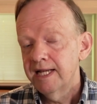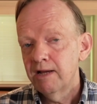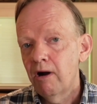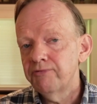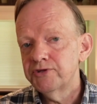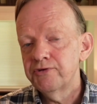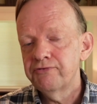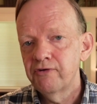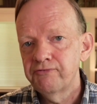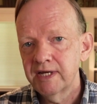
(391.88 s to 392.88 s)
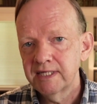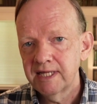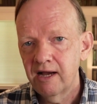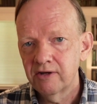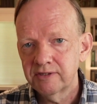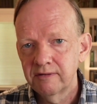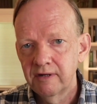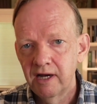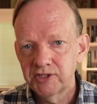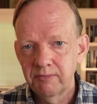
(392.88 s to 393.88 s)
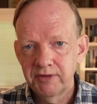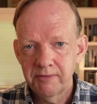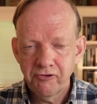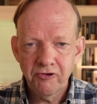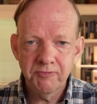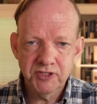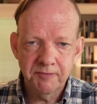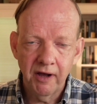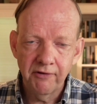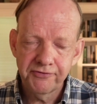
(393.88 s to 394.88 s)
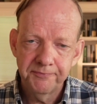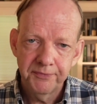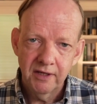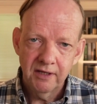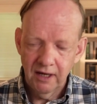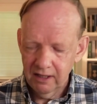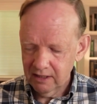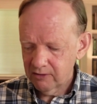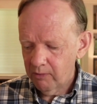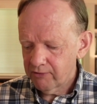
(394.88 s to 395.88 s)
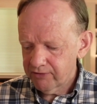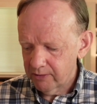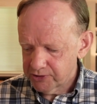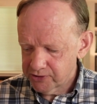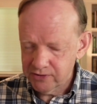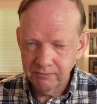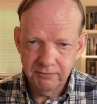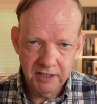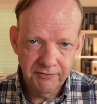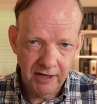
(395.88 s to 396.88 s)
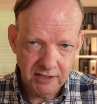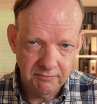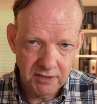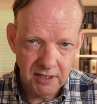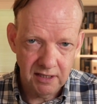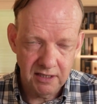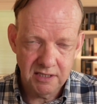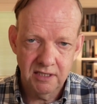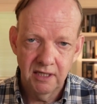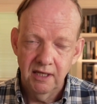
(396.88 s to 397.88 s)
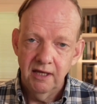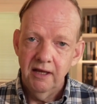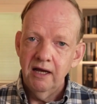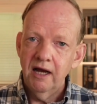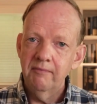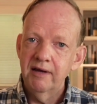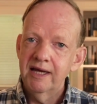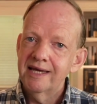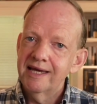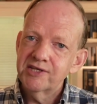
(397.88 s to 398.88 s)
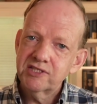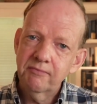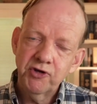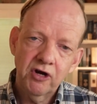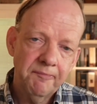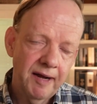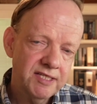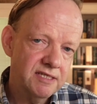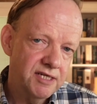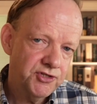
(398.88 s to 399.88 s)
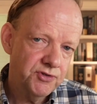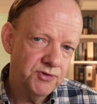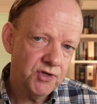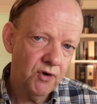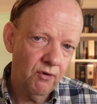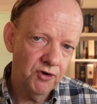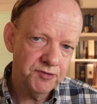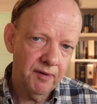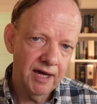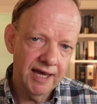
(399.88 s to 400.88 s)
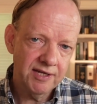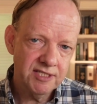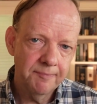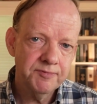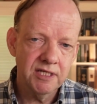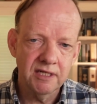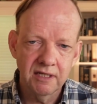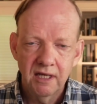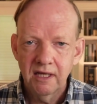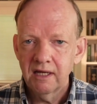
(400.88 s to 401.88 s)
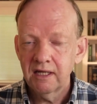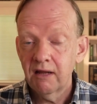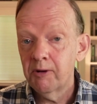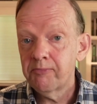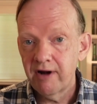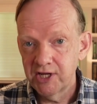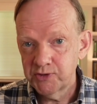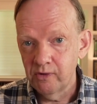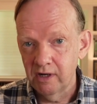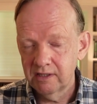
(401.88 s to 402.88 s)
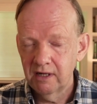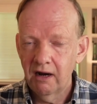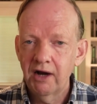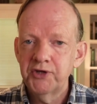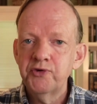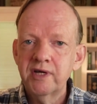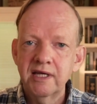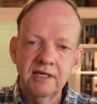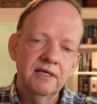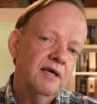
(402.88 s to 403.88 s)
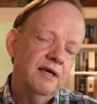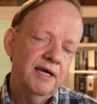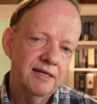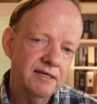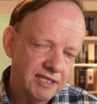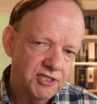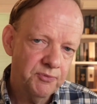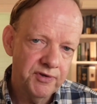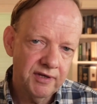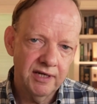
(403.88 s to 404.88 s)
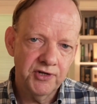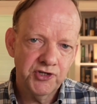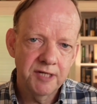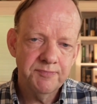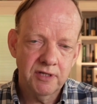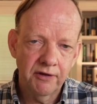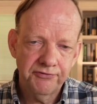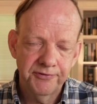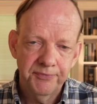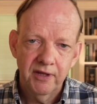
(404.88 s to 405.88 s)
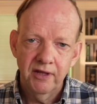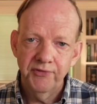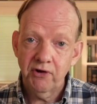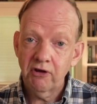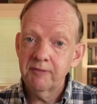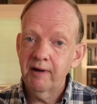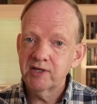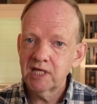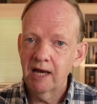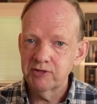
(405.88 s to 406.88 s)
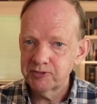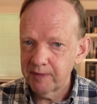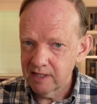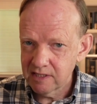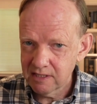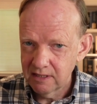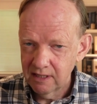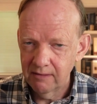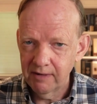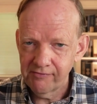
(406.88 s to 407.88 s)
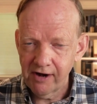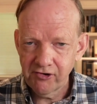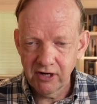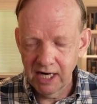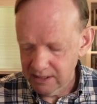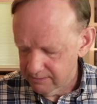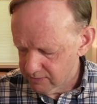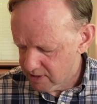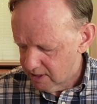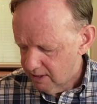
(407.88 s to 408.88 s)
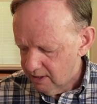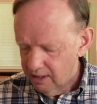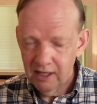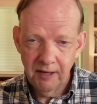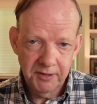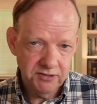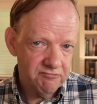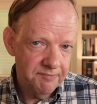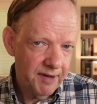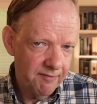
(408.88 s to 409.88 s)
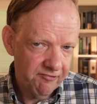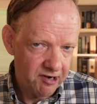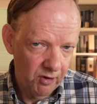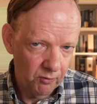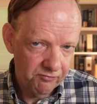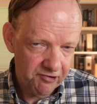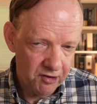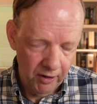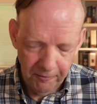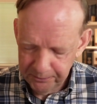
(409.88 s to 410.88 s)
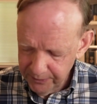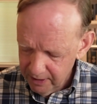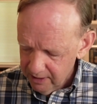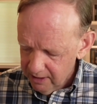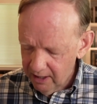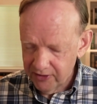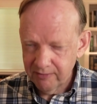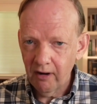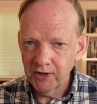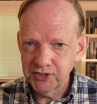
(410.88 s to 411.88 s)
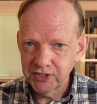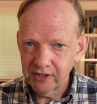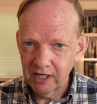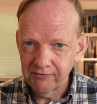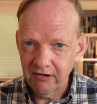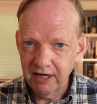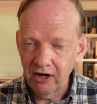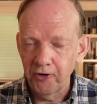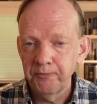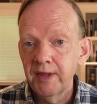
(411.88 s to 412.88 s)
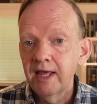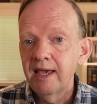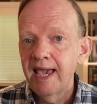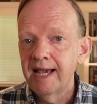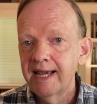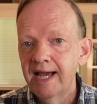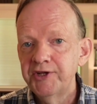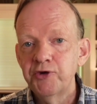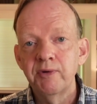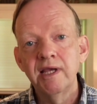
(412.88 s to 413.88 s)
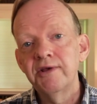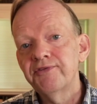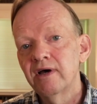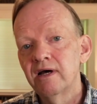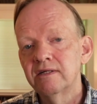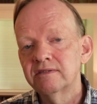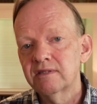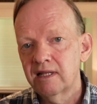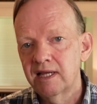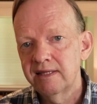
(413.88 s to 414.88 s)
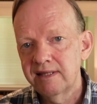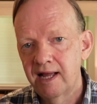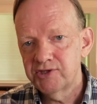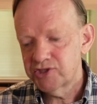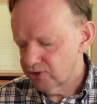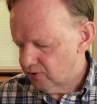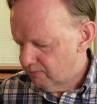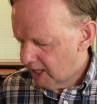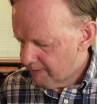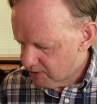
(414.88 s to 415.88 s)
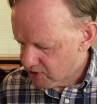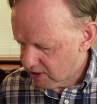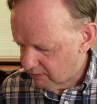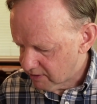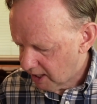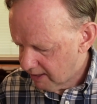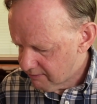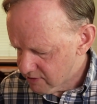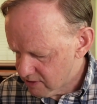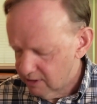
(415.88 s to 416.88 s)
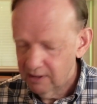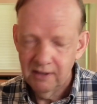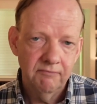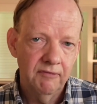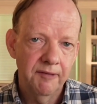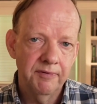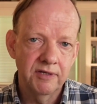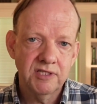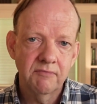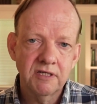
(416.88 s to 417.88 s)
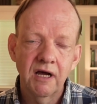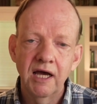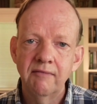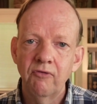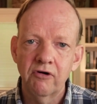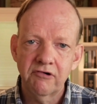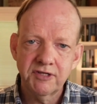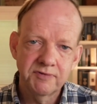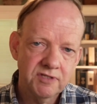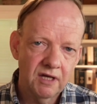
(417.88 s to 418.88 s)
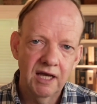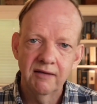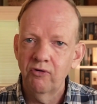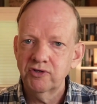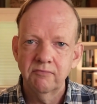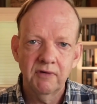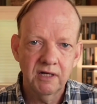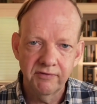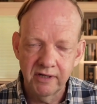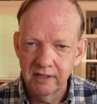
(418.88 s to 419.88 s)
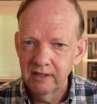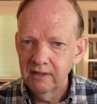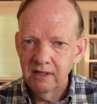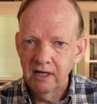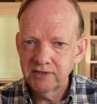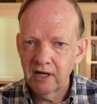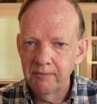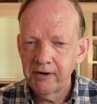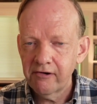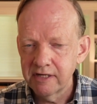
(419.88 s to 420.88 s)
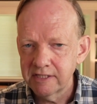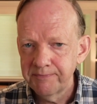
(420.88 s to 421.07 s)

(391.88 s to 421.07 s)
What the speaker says: Now, after you've figured out some of the improvements above, like the workflow issues and defects and mistakes, is some of your capacity issues caused by accepting lower price work? Are you getting inundated with kind of cheap stuff that occupies time and space and manufacturing items, but doesn't really pay very well? The margins are kind of very low. And can you either delay that to maybe slower times, maybe summertime or Christmas time or some kind of a time period,